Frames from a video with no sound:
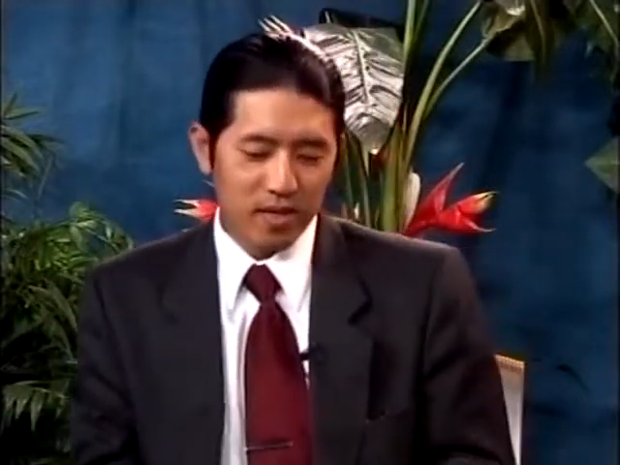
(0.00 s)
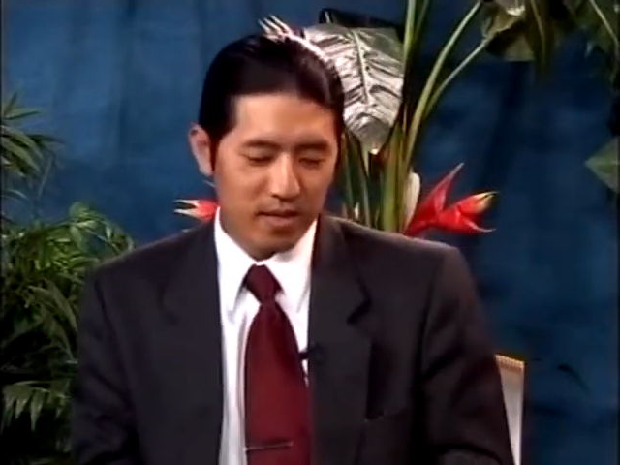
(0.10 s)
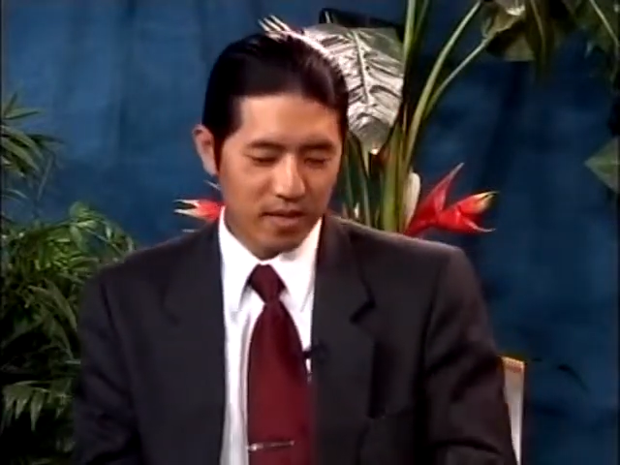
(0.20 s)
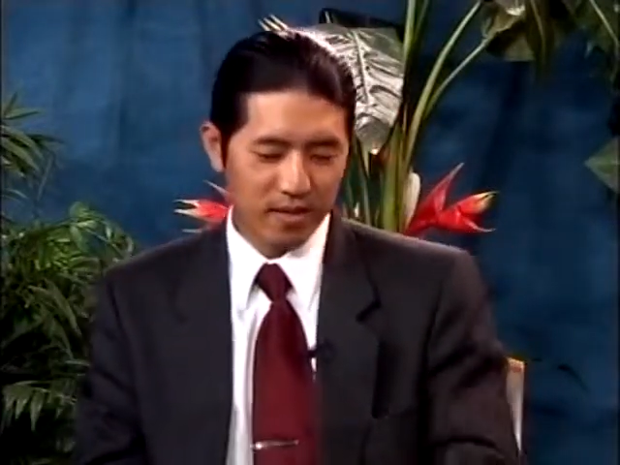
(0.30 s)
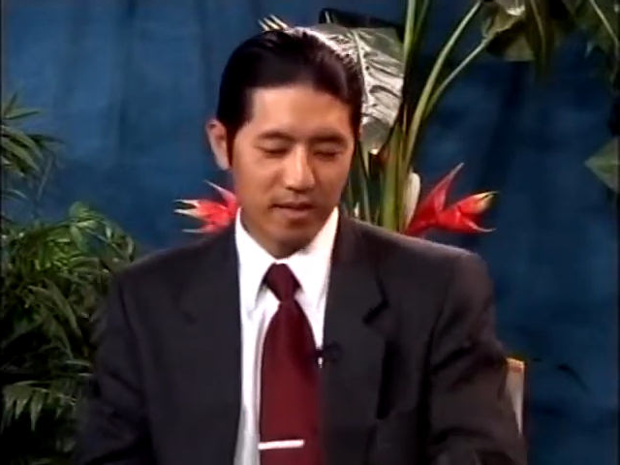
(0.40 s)
You
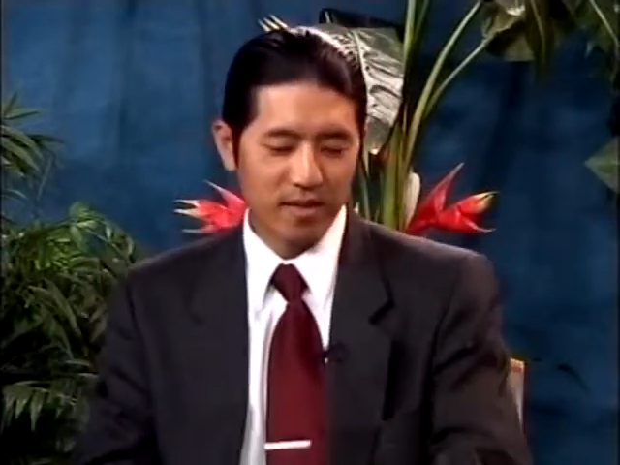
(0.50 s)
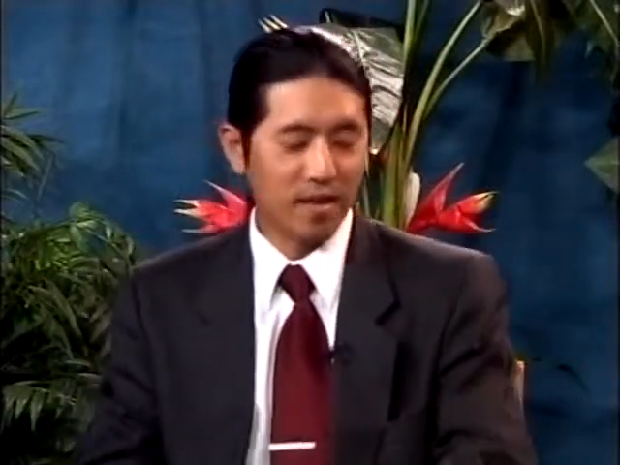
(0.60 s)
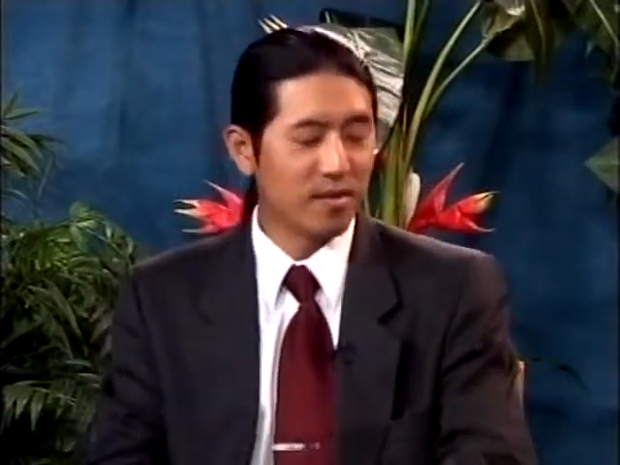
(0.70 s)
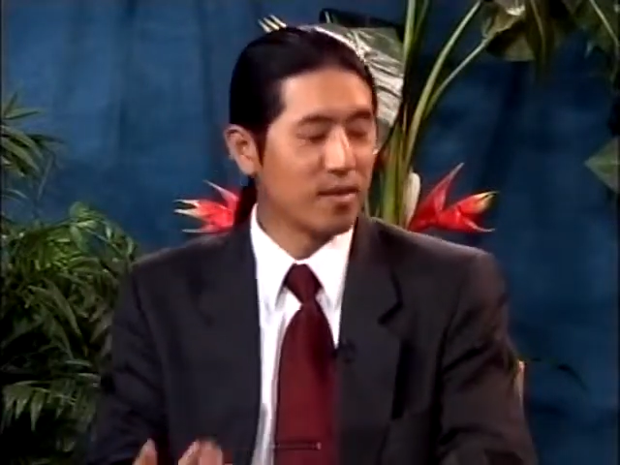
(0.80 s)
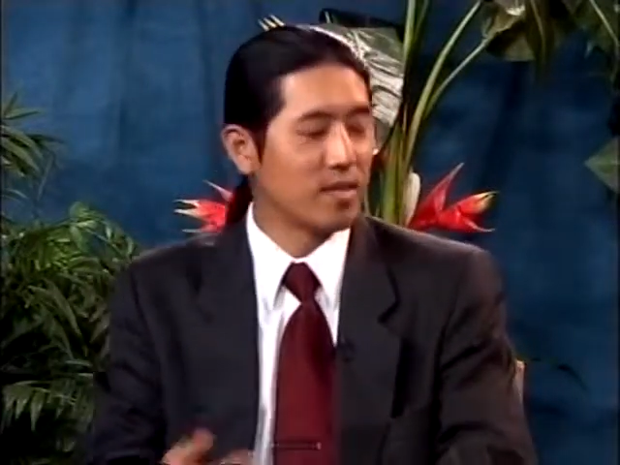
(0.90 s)
know, I'll
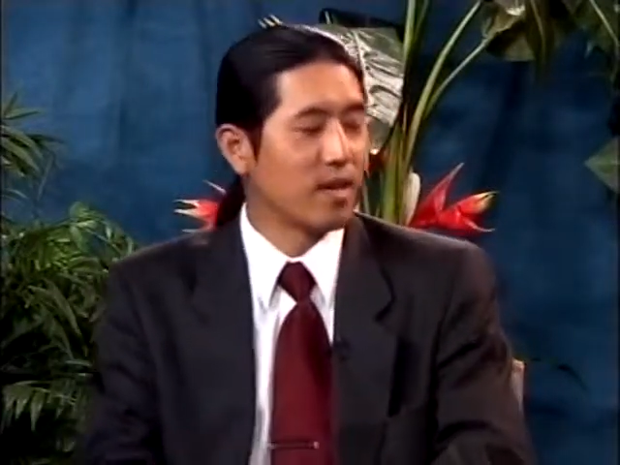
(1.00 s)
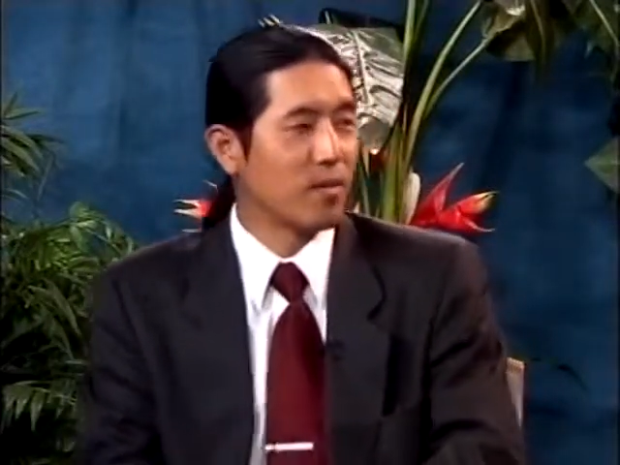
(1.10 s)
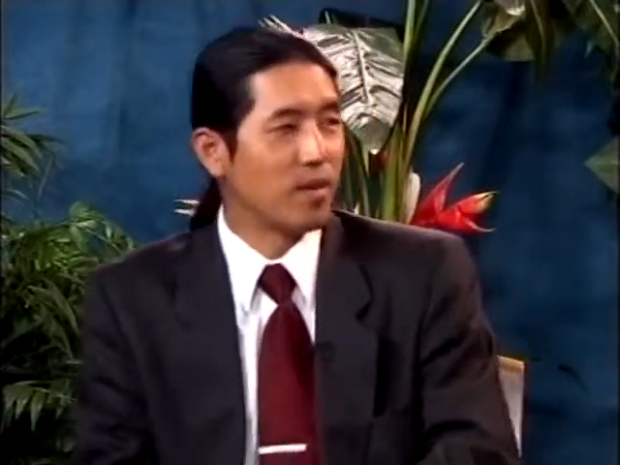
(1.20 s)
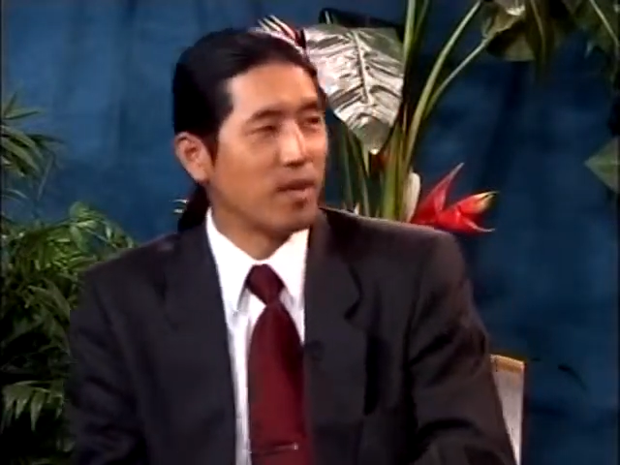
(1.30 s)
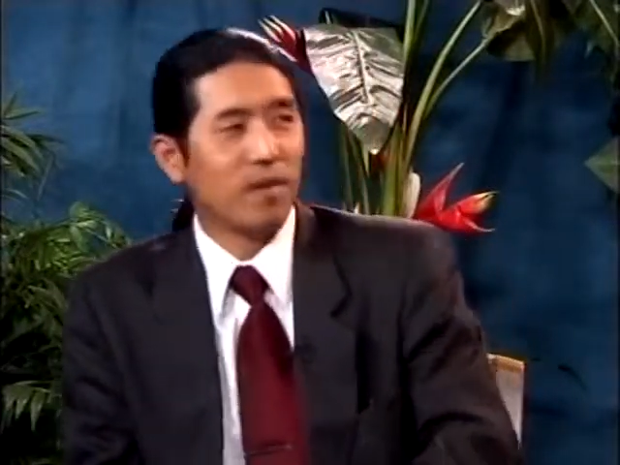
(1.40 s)
decide on
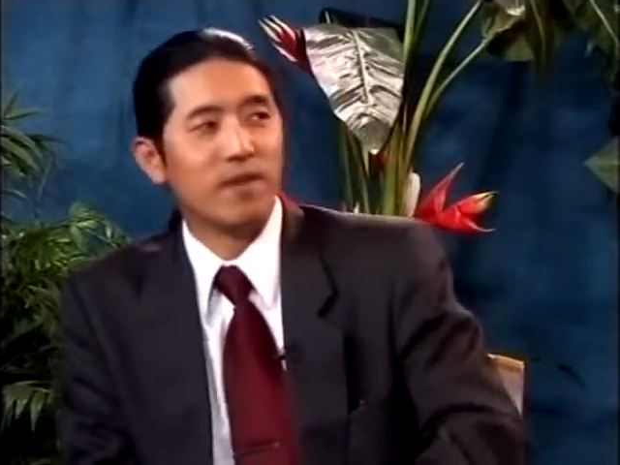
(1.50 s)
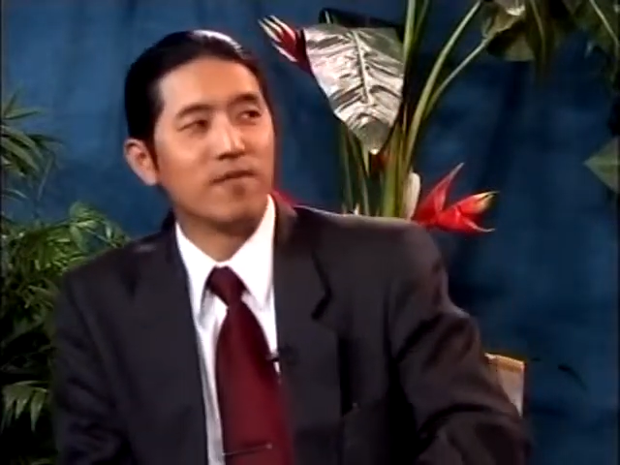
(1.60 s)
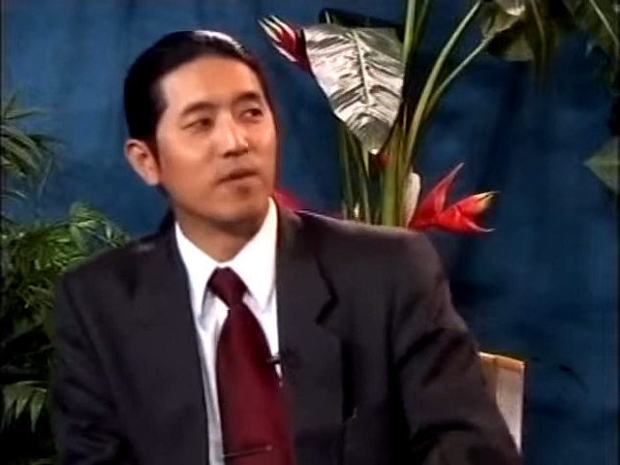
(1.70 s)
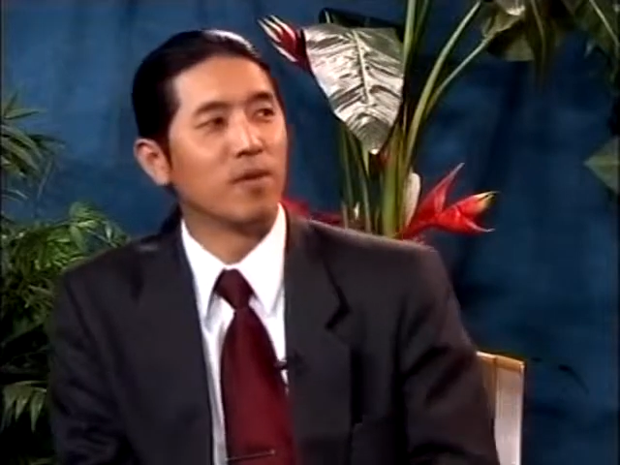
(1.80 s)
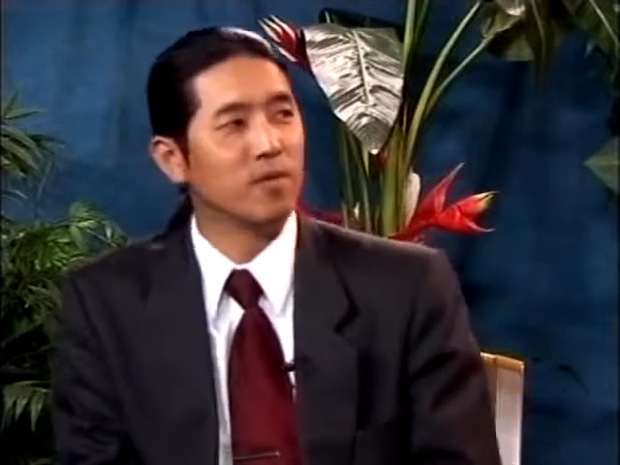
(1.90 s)
what I want to
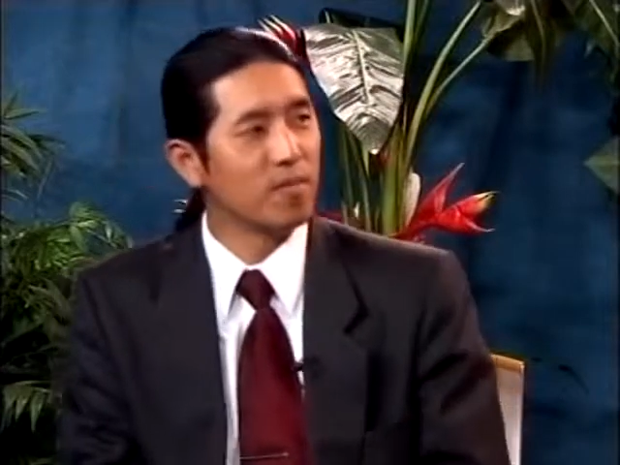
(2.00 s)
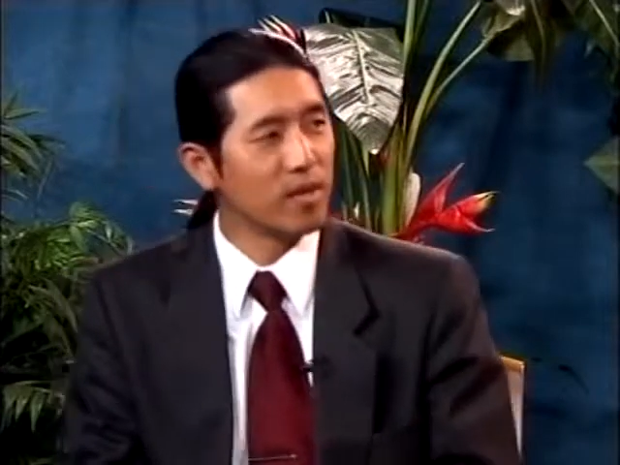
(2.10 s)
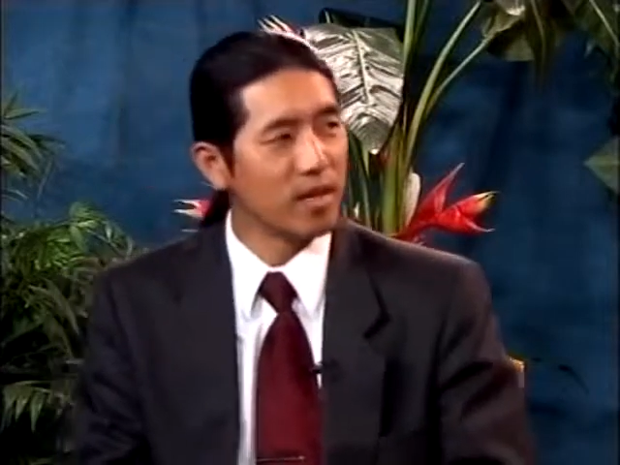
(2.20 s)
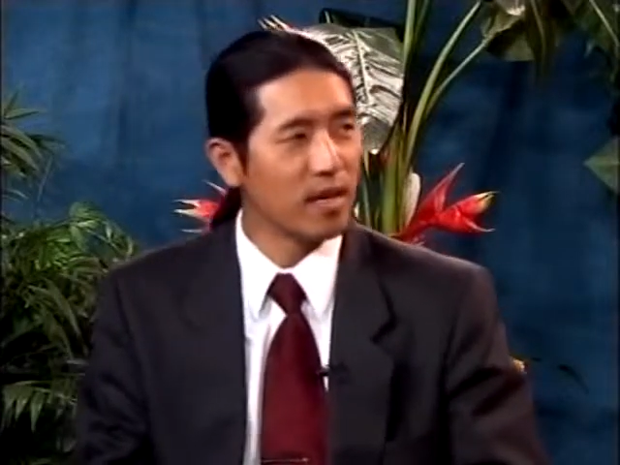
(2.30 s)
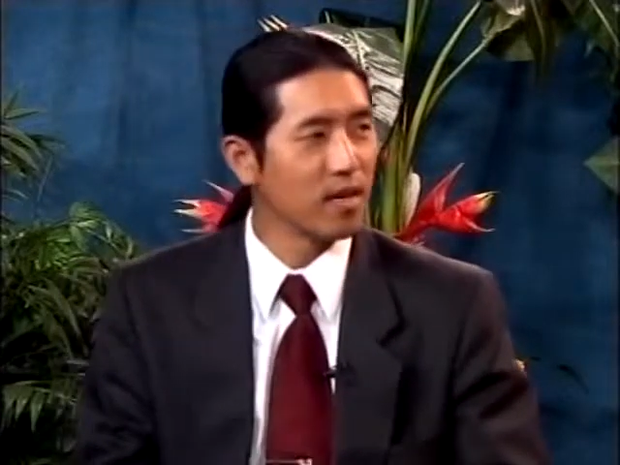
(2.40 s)
fold one
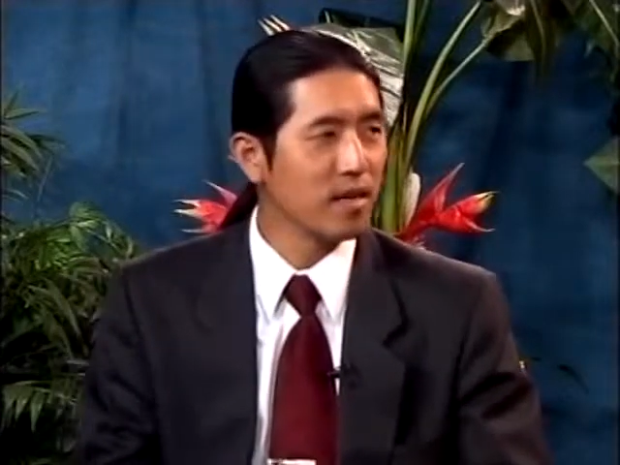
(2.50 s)
day.